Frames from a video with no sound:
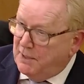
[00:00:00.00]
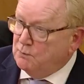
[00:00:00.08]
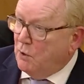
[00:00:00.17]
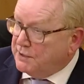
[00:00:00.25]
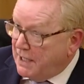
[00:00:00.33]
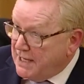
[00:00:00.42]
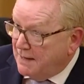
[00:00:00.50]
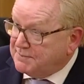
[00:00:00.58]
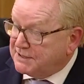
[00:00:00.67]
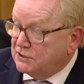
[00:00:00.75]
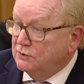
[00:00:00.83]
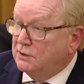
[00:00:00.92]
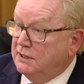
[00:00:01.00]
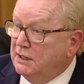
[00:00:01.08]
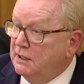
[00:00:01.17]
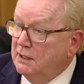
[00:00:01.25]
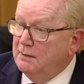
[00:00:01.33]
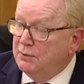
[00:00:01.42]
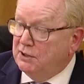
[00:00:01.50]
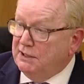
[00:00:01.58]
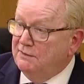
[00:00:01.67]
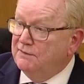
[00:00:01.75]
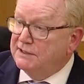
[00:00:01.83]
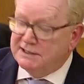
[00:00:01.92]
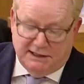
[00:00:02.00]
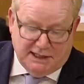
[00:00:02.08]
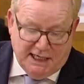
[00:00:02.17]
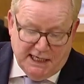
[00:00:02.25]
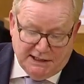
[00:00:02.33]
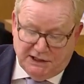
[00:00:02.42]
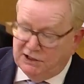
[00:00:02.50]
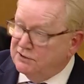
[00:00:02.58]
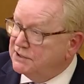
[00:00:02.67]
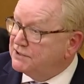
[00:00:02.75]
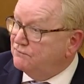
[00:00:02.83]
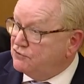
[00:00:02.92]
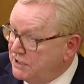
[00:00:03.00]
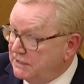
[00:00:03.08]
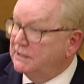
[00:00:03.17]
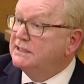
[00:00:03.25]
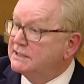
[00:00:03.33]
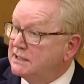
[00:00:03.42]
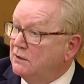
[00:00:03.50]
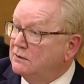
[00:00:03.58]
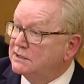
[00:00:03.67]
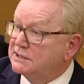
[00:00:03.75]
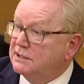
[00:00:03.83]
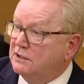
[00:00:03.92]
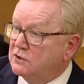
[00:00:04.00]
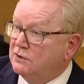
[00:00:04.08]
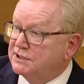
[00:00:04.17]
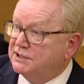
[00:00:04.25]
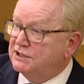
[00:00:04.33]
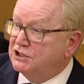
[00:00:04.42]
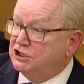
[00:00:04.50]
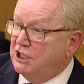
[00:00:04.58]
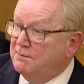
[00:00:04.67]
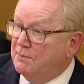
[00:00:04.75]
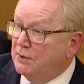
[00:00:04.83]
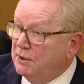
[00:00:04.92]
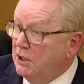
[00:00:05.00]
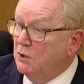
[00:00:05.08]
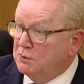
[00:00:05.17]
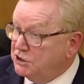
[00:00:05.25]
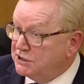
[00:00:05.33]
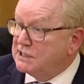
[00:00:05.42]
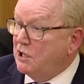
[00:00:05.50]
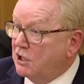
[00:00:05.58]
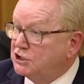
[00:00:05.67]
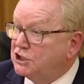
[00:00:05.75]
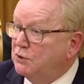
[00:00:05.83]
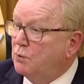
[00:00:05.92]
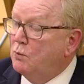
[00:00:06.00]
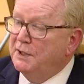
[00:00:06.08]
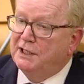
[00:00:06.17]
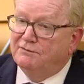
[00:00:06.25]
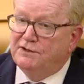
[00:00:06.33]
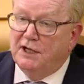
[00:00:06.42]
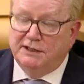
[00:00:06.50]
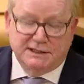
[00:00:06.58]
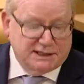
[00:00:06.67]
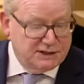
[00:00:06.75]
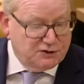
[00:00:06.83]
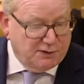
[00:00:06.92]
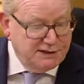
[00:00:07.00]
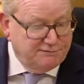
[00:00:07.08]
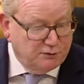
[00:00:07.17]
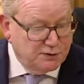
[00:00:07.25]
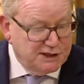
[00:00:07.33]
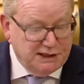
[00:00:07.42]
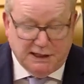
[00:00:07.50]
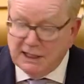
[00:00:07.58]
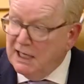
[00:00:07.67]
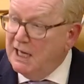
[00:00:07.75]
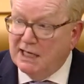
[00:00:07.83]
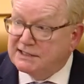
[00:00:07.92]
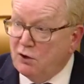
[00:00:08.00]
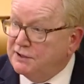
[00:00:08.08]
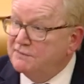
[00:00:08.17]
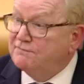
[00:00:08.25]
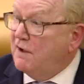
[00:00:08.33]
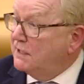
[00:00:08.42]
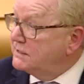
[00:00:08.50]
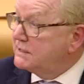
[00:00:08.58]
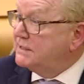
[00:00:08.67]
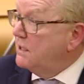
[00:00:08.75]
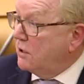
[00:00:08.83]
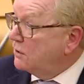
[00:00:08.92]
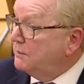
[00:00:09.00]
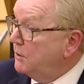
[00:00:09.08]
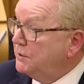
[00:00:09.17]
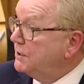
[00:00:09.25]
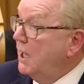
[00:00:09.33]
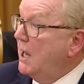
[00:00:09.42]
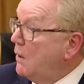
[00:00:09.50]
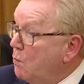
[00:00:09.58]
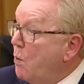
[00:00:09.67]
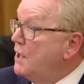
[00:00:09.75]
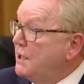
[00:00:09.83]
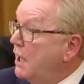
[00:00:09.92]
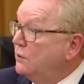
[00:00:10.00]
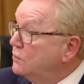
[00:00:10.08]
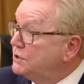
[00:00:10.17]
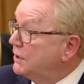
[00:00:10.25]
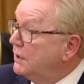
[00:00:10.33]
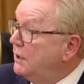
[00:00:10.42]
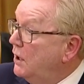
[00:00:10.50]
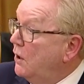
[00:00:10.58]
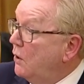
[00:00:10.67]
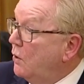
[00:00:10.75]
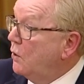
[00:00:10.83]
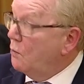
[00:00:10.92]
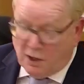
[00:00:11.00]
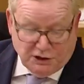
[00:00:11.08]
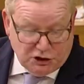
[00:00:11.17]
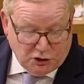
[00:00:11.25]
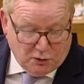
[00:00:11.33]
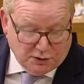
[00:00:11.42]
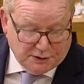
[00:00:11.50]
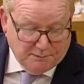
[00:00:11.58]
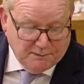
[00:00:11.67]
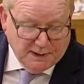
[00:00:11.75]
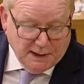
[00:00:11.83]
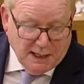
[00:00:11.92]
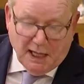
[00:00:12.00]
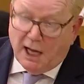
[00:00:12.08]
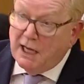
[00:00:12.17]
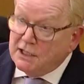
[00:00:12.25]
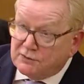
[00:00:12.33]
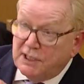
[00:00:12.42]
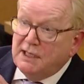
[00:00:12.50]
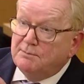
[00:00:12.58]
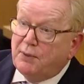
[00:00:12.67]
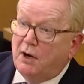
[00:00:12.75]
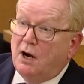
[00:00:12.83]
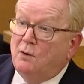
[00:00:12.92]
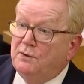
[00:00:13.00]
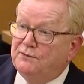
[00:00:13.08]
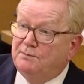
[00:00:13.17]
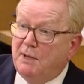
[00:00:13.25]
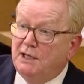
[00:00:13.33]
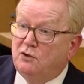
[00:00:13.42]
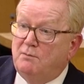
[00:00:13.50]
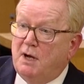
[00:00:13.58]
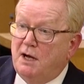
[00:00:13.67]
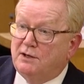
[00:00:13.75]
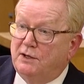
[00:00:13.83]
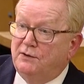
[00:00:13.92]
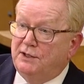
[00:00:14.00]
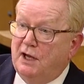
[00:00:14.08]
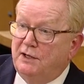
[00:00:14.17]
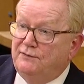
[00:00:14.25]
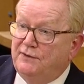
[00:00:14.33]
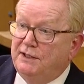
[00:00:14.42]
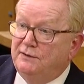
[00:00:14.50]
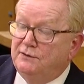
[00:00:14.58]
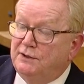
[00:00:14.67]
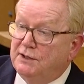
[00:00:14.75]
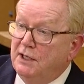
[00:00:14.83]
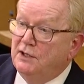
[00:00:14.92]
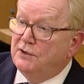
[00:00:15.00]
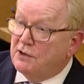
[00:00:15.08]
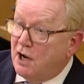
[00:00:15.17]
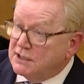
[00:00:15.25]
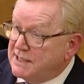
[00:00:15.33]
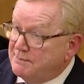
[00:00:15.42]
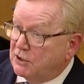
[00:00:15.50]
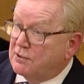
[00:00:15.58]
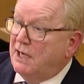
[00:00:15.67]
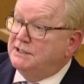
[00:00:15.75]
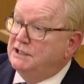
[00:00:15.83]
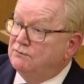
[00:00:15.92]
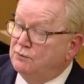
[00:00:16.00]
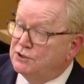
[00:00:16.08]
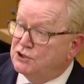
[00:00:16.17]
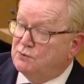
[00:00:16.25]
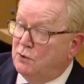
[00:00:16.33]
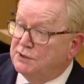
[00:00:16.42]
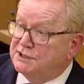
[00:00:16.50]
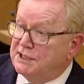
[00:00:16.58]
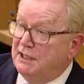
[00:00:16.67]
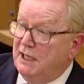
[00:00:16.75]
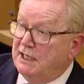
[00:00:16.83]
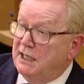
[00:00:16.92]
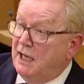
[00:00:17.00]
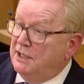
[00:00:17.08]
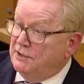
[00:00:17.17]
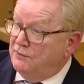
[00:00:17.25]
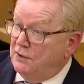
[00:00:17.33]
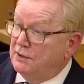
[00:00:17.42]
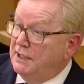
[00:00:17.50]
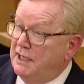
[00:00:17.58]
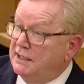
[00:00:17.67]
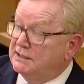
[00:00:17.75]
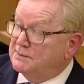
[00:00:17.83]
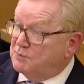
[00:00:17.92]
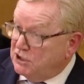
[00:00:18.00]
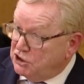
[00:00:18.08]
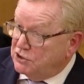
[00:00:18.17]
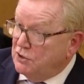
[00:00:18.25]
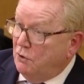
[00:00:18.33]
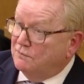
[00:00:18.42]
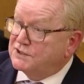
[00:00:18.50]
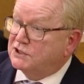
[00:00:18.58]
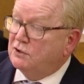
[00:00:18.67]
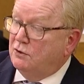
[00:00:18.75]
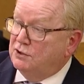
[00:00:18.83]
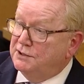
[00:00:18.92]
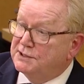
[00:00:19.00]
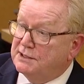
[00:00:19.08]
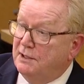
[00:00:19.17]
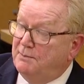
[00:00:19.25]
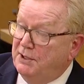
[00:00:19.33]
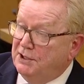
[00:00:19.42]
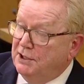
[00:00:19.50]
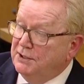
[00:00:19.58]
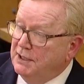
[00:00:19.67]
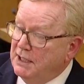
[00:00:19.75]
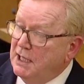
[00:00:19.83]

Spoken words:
And what I absolutely believe is that 8 years of trading insults across this chamber, which is largely what we have done since 2014, has not advanced the argument one iota or one jot. I agree in part with Michael Mara that I think that there are democratic routes towards another expression of Scotland's opinion.